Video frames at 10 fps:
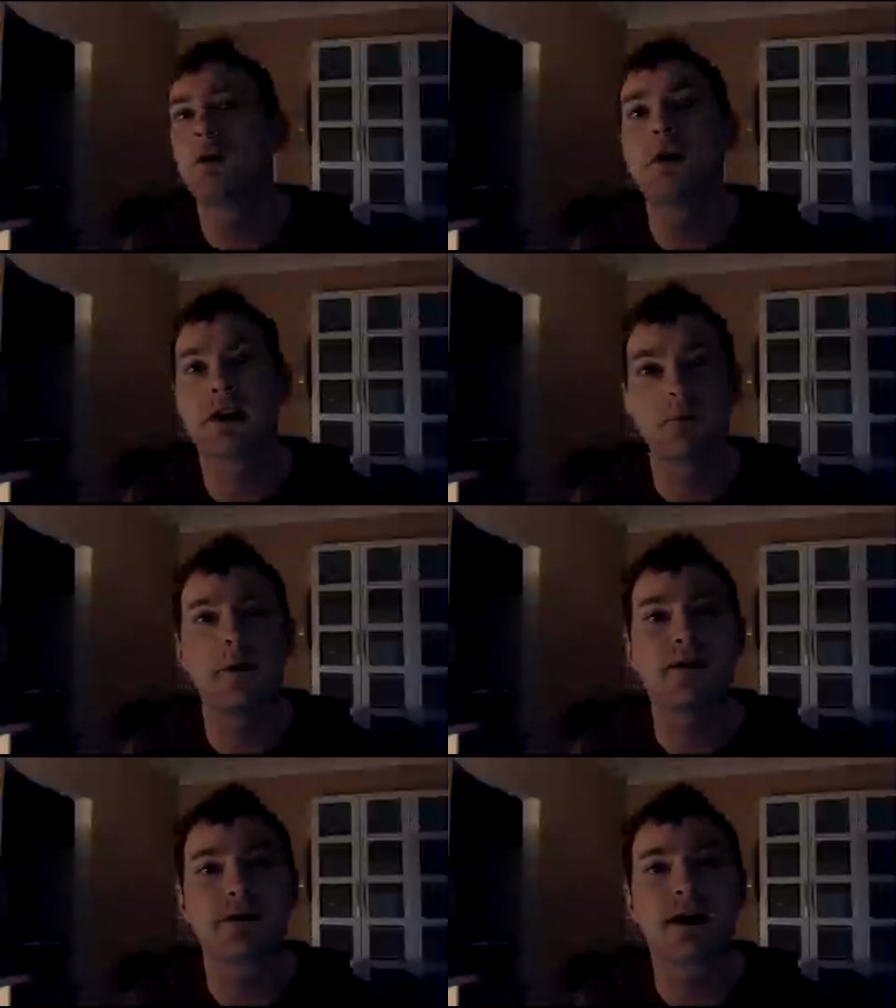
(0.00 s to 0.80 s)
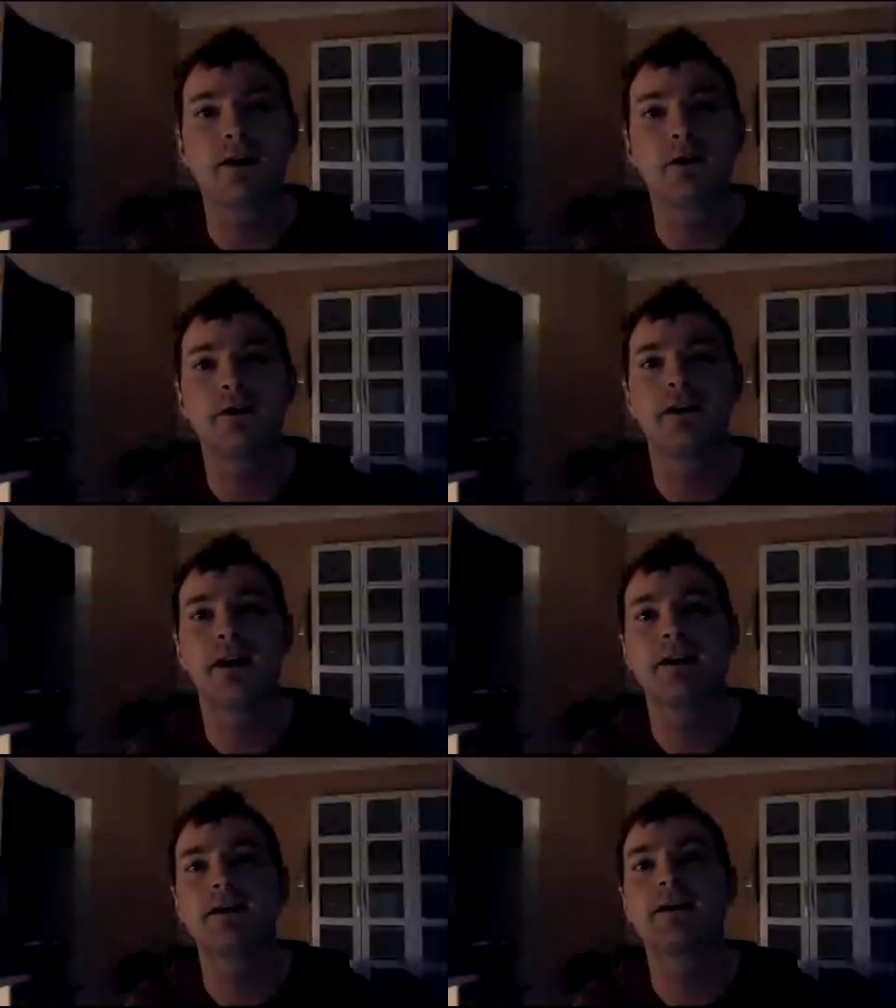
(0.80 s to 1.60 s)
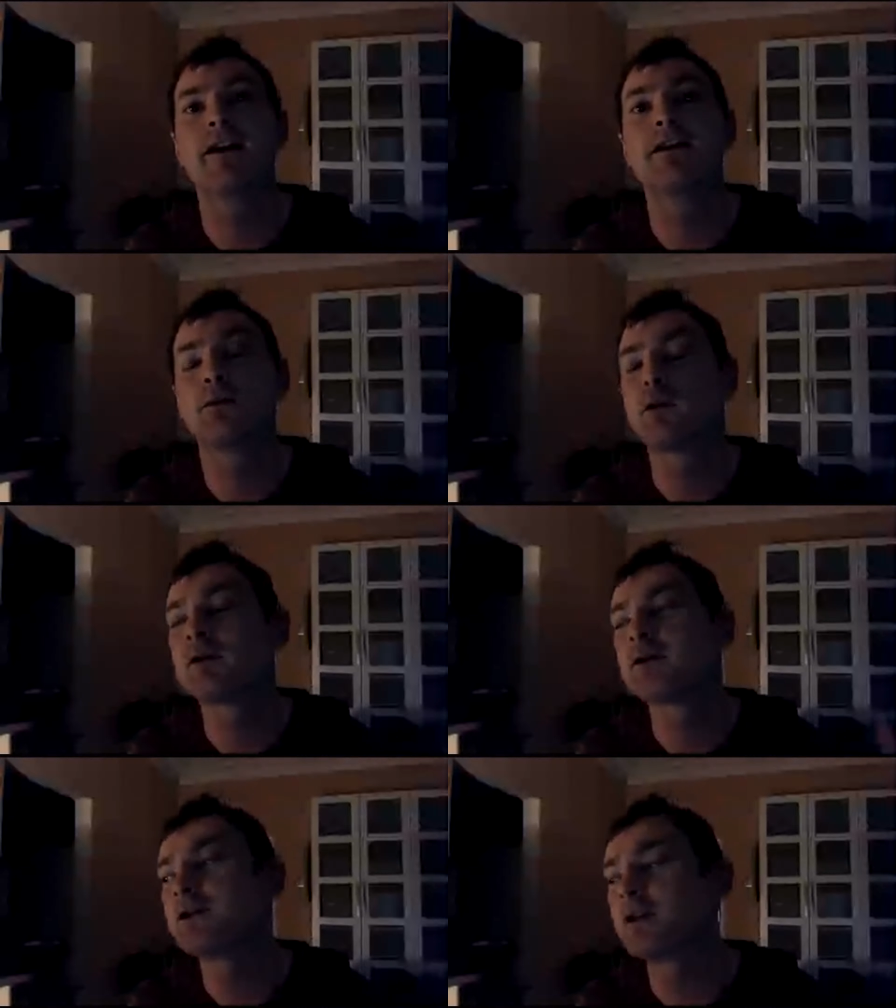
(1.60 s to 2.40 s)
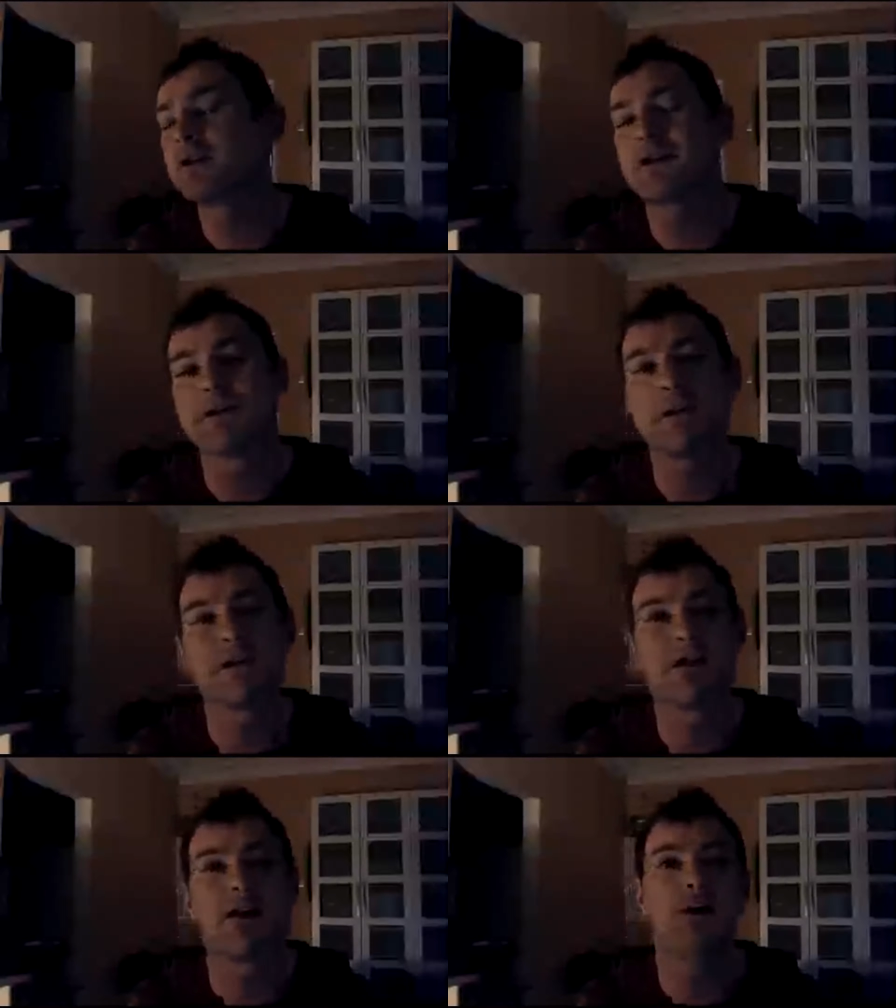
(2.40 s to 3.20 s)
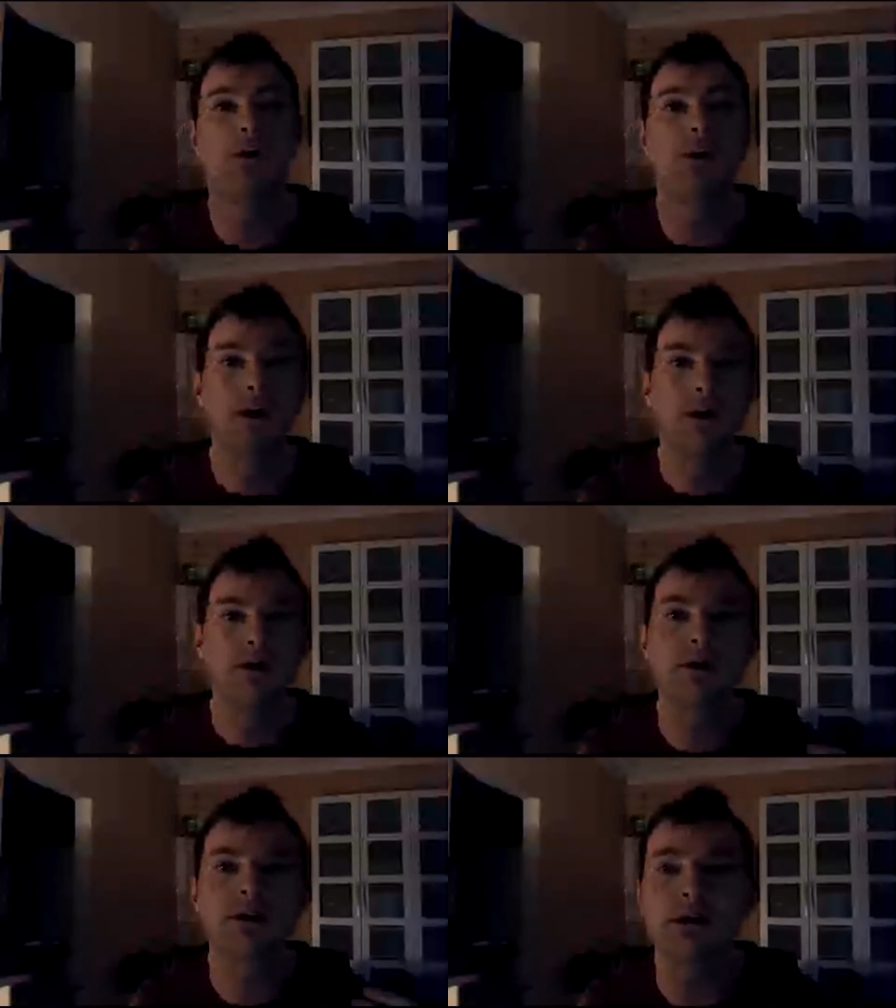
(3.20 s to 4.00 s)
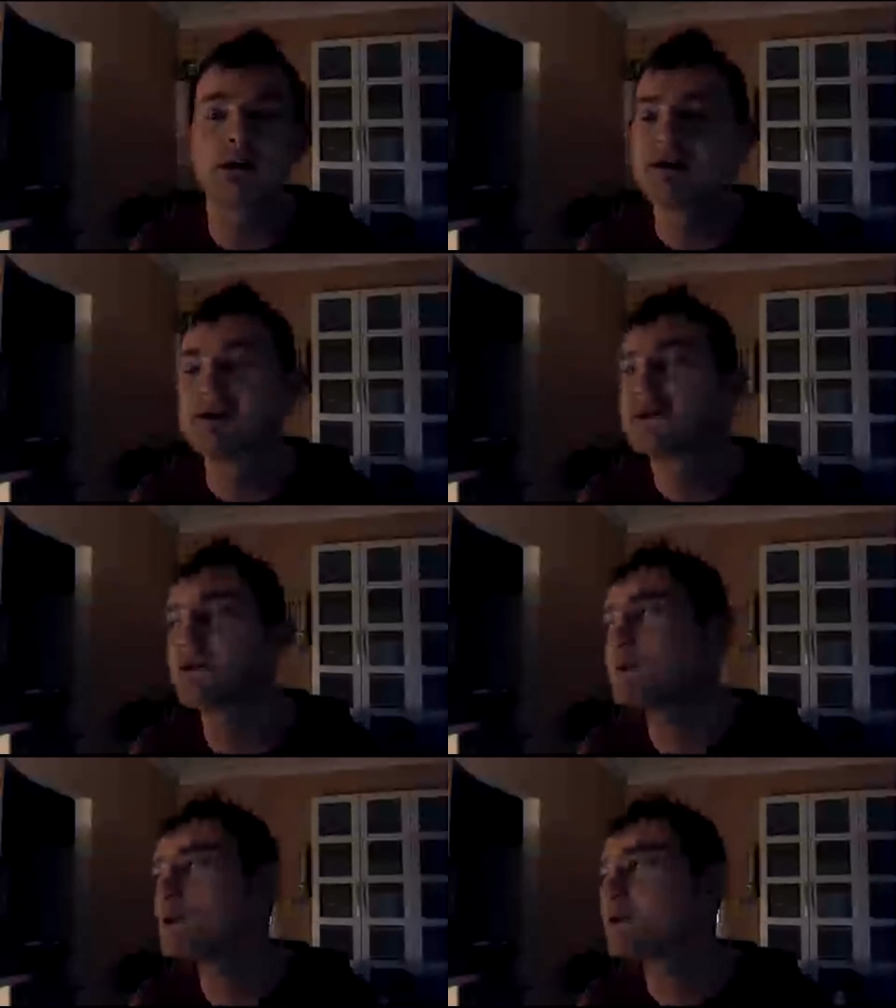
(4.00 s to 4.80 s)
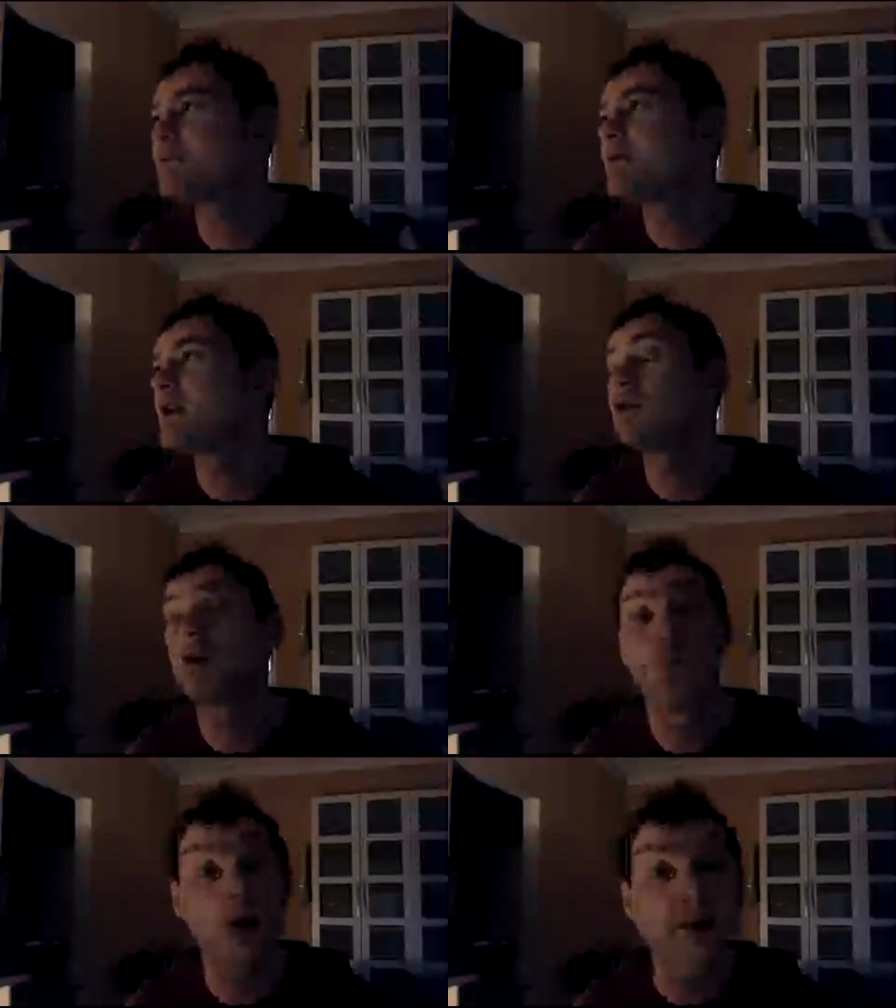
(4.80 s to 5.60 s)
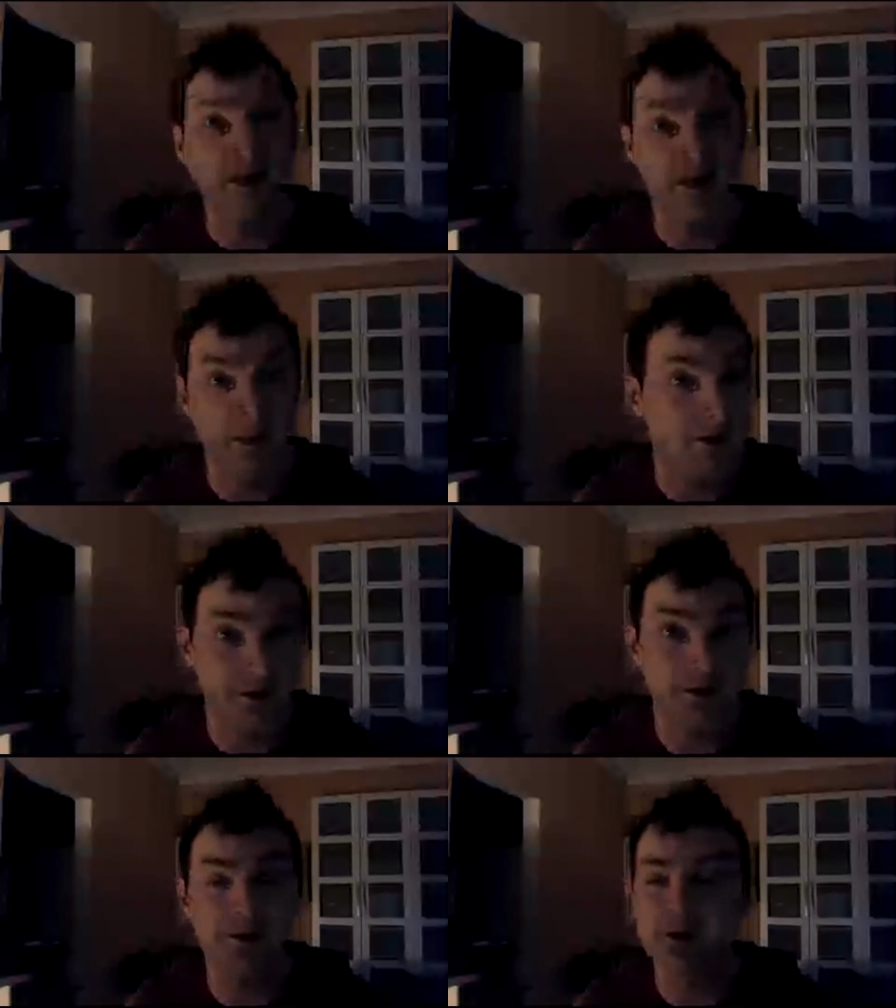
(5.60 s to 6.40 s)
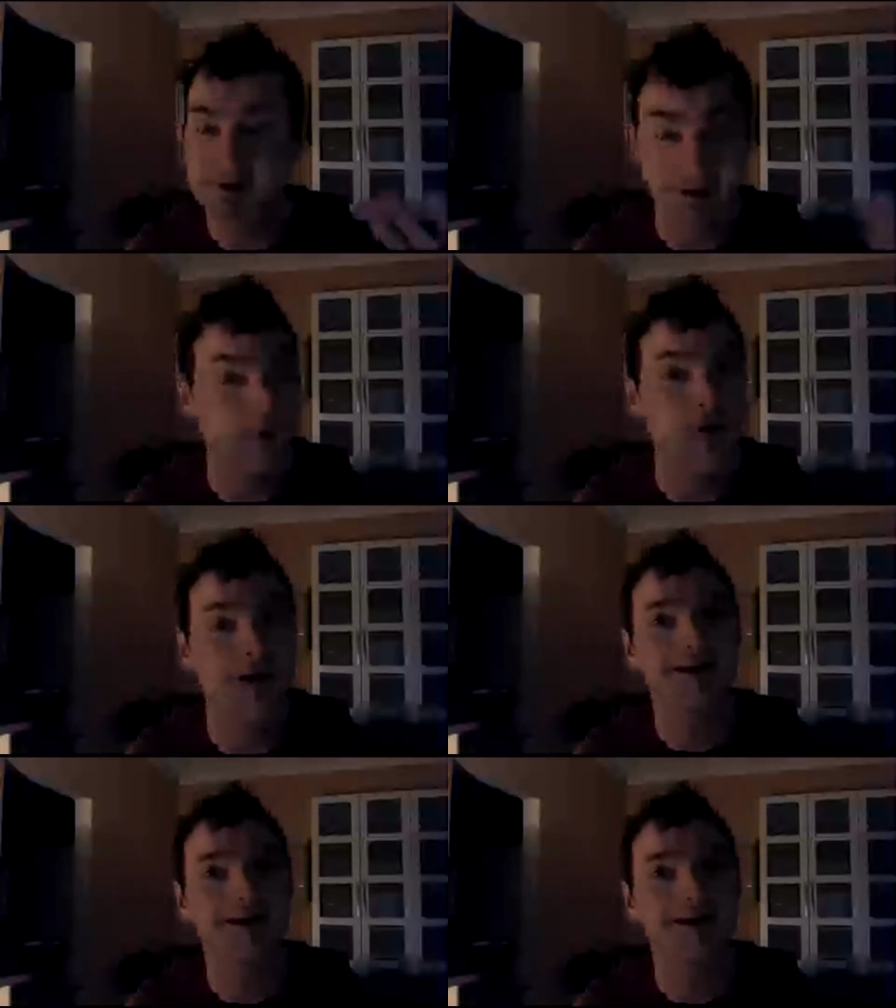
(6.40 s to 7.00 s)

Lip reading: in mental health in the NHS, and one of the doctors one time, she always, not one time, that's the point.